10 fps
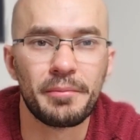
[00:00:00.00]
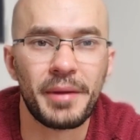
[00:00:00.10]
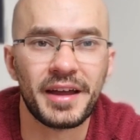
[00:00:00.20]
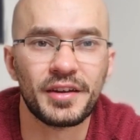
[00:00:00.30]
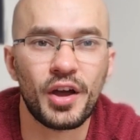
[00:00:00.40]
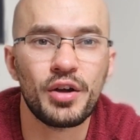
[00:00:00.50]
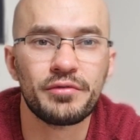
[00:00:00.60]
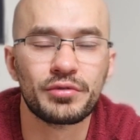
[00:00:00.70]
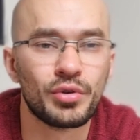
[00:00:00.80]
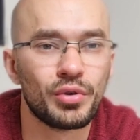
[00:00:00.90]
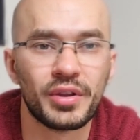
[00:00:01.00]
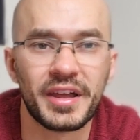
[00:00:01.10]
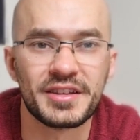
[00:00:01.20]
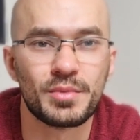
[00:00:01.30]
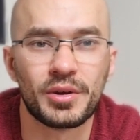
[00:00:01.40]
And overall,
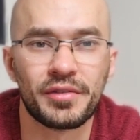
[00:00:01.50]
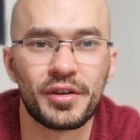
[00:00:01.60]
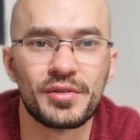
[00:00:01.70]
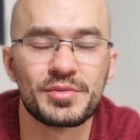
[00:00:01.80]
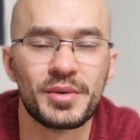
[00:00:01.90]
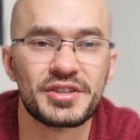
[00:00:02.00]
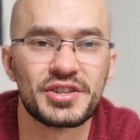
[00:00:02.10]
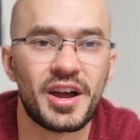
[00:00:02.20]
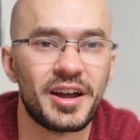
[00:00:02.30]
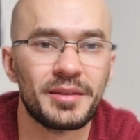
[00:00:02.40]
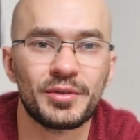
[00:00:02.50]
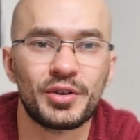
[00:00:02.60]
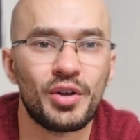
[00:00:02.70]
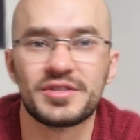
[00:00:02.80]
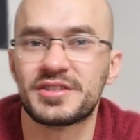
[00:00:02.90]
it's one of those which I'm
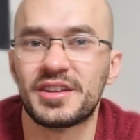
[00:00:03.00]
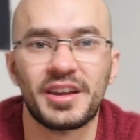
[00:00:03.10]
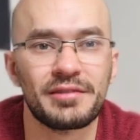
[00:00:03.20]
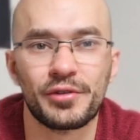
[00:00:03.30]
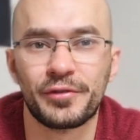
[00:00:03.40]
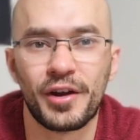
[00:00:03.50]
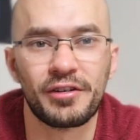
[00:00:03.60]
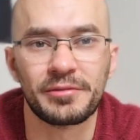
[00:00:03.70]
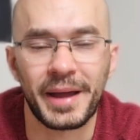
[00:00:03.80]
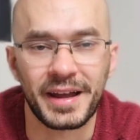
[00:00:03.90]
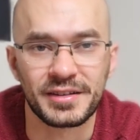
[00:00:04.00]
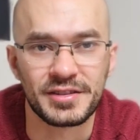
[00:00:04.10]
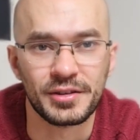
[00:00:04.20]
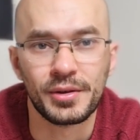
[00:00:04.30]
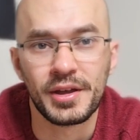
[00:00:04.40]
constantly referring back
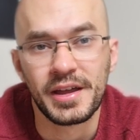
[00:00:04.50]
to,